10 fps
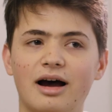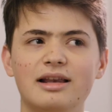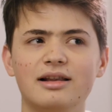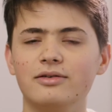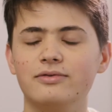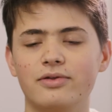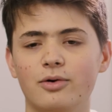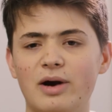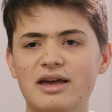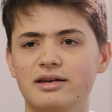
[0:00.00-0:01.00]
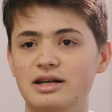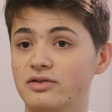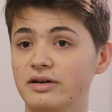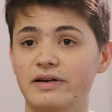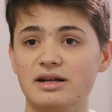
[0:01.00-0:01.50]
I love the way that
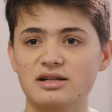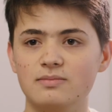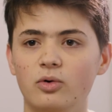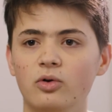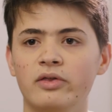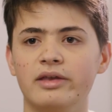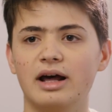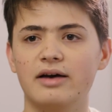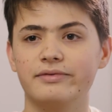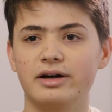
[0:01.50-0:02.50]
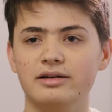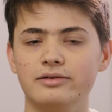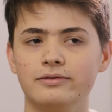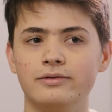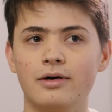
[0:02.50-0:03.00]
it's really, really small and that I've kind of